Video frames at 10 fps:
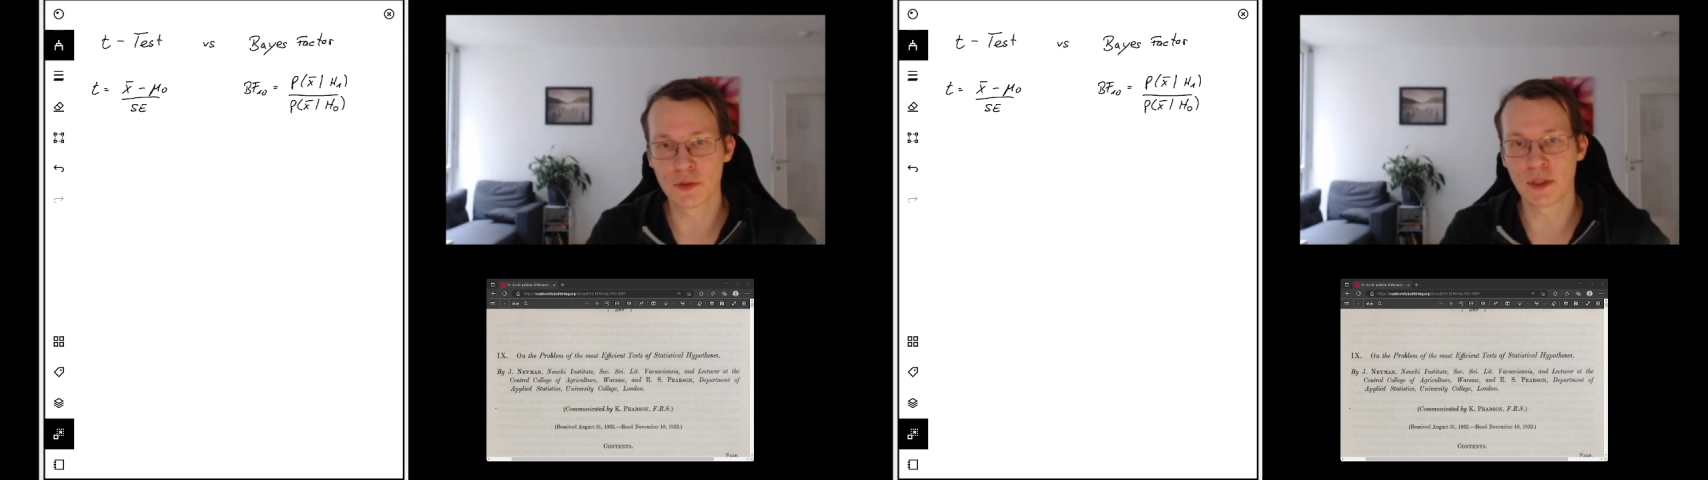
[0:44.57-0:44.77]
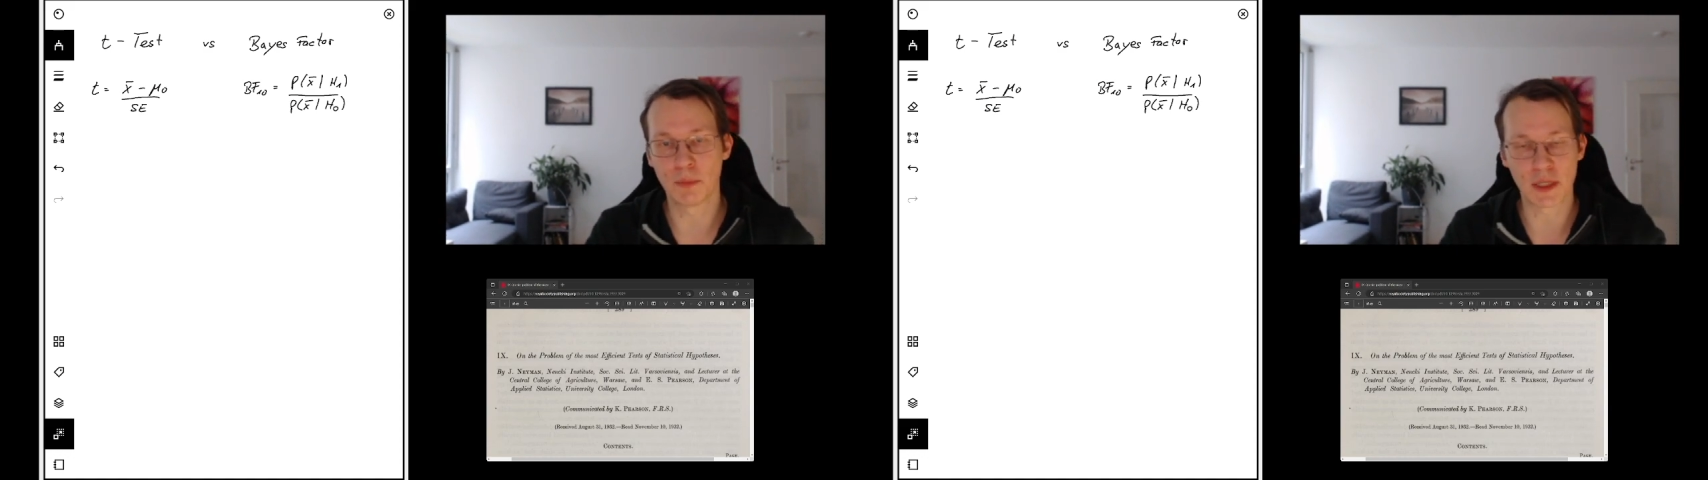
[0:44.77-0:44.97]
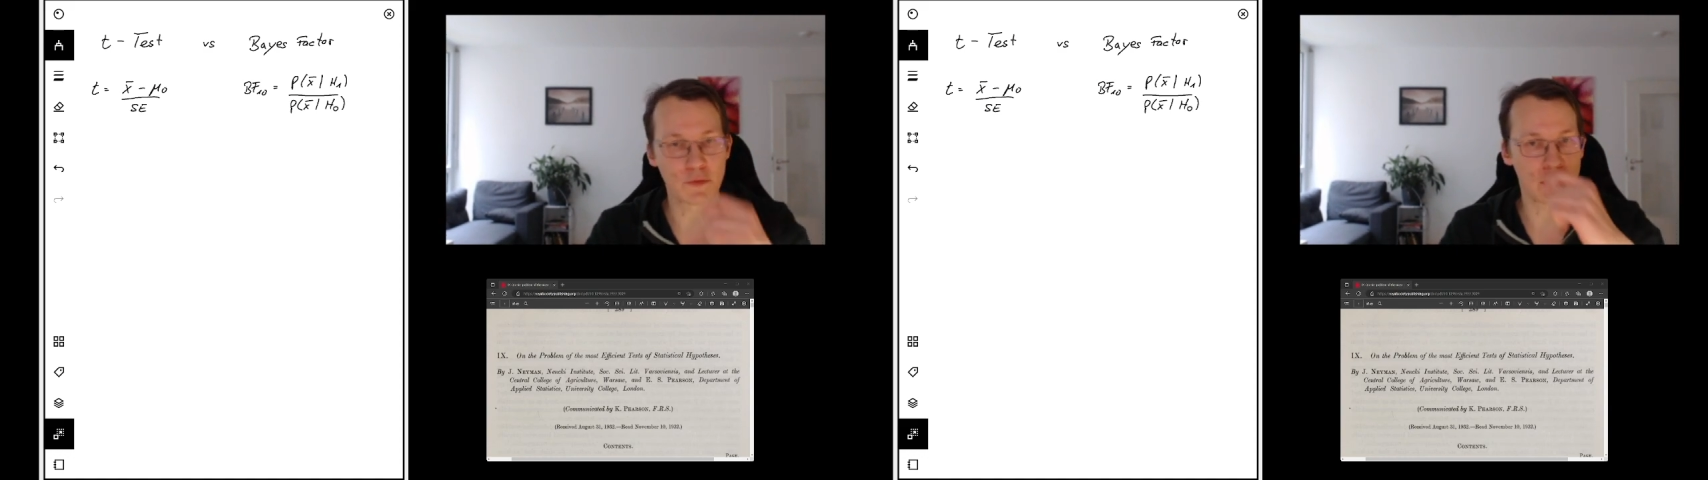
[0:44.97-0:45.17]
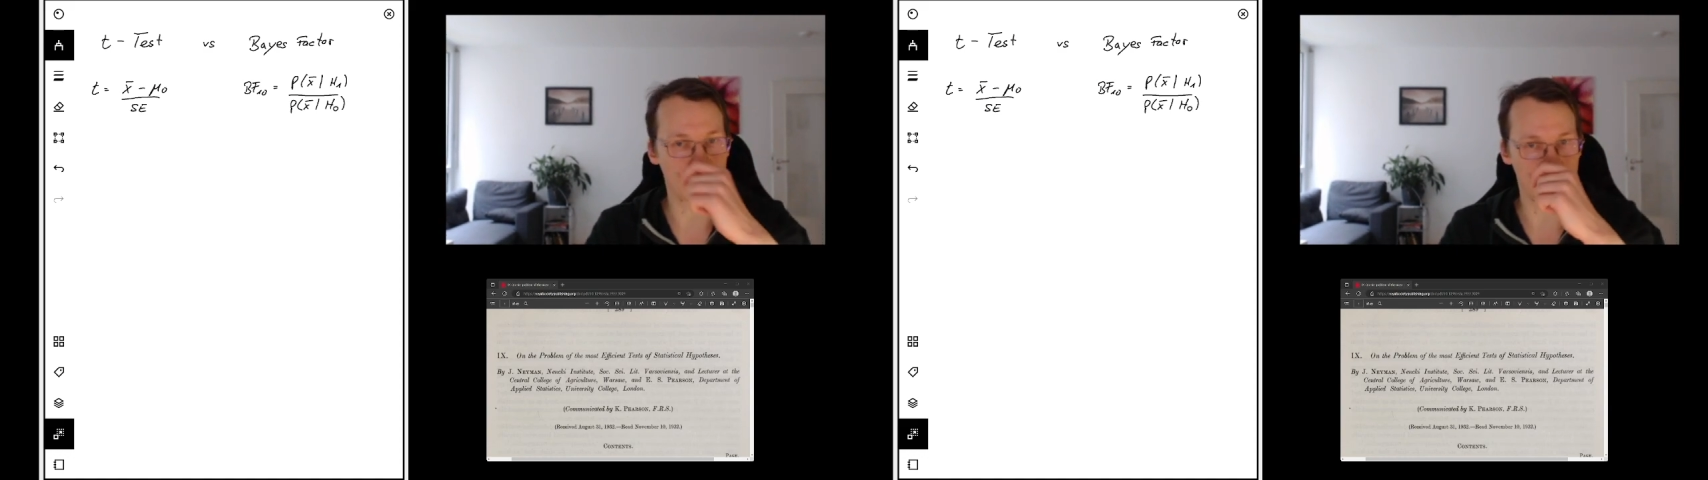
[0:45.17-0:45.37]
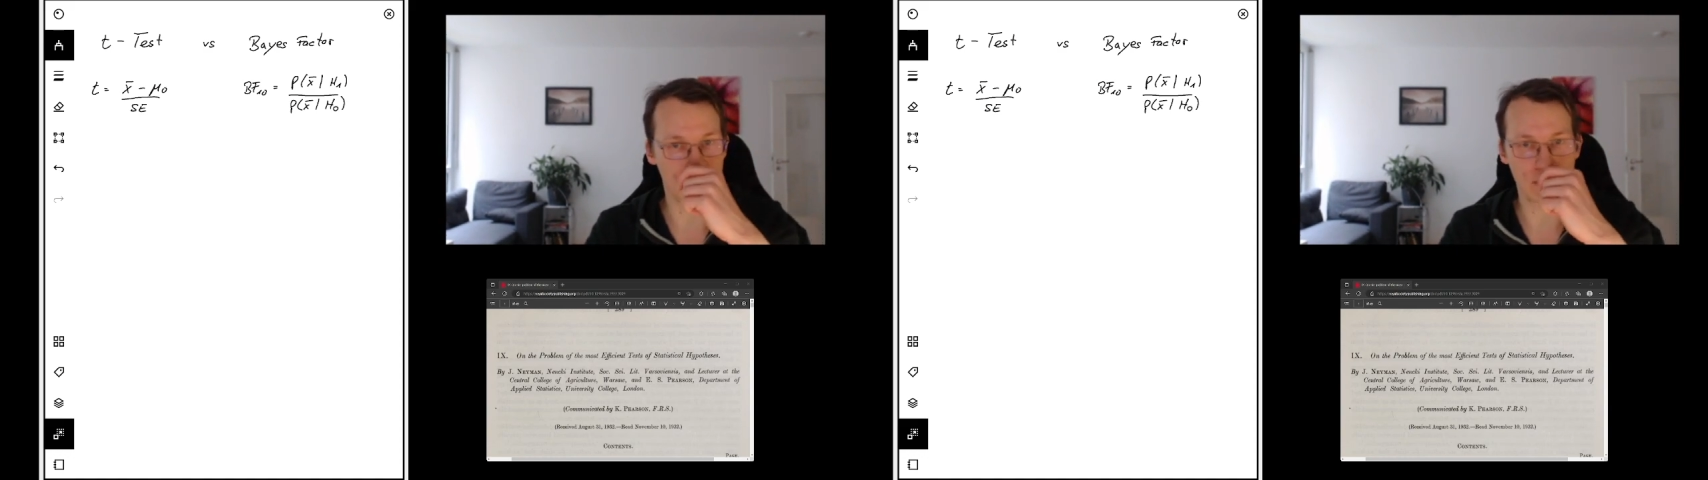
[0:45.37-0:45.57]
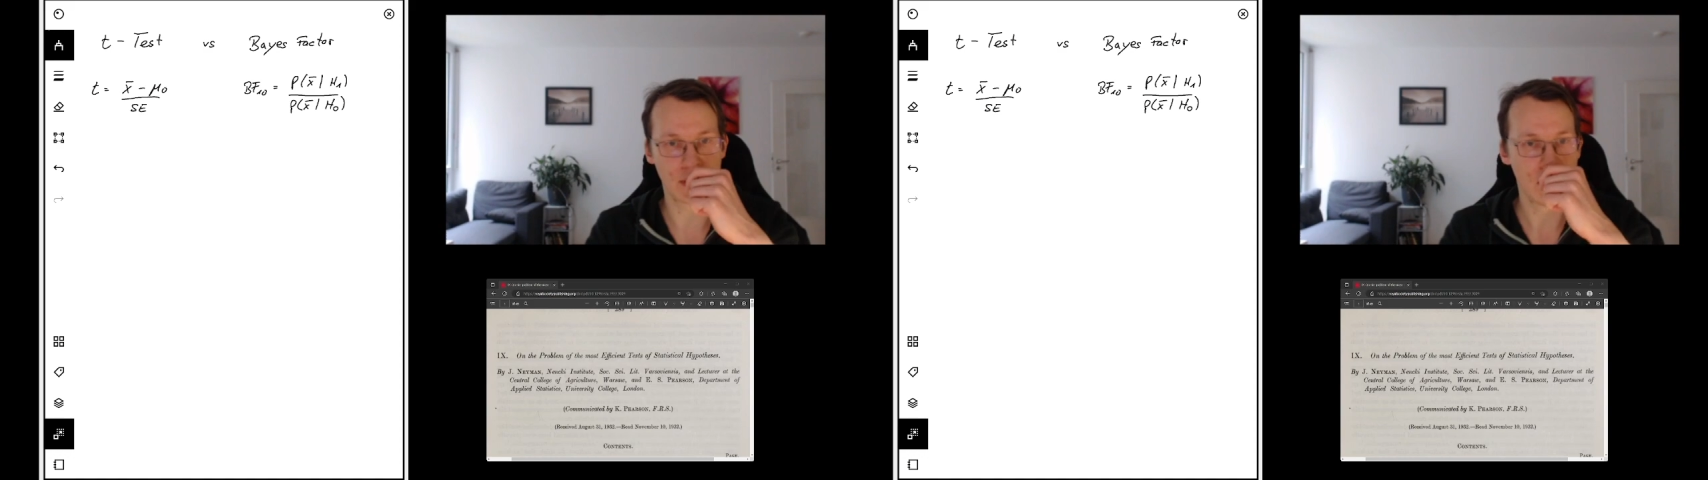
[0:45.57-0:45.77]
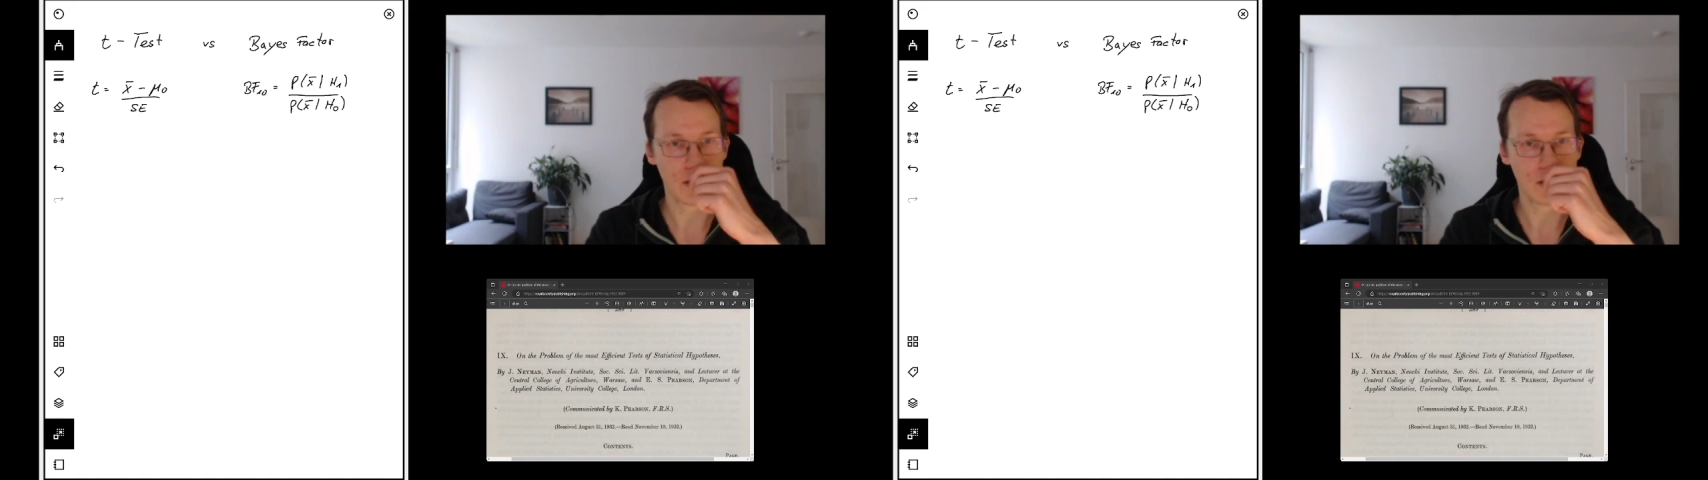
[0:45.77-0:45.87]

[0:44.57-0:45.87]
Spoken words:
and base factors is